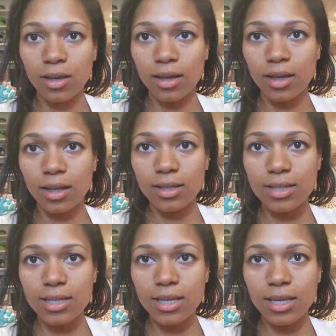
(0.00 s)

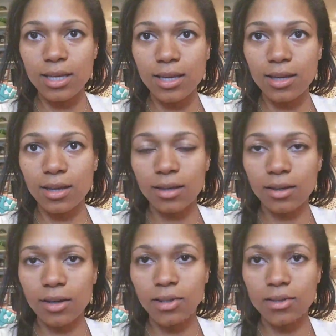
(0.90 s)
Let's see.
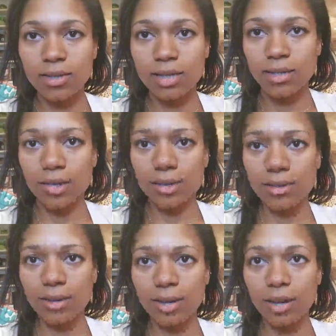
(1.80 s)
Carlos says
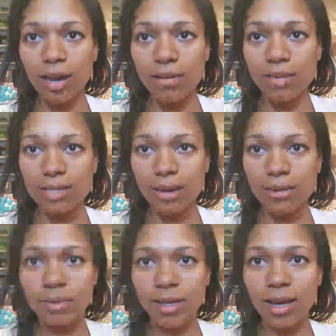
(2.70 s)
also a hobby
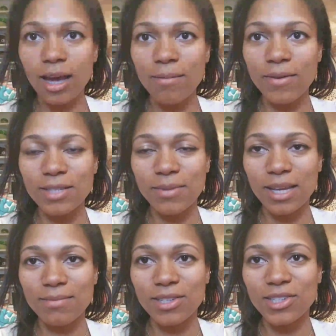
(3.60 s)
stops being a hobby once it
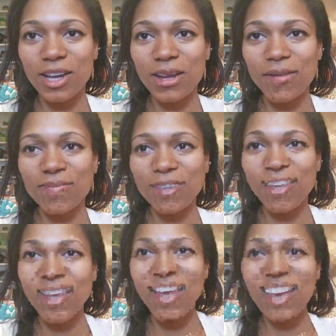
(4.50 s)
becomes a job.
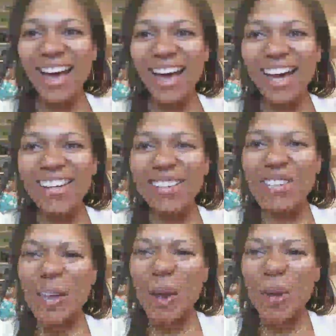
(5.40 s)
I
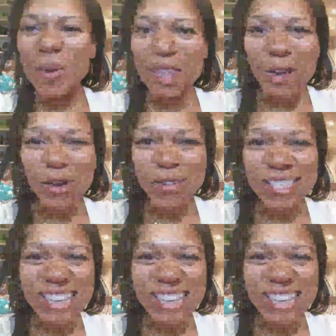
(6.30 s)
don't know though.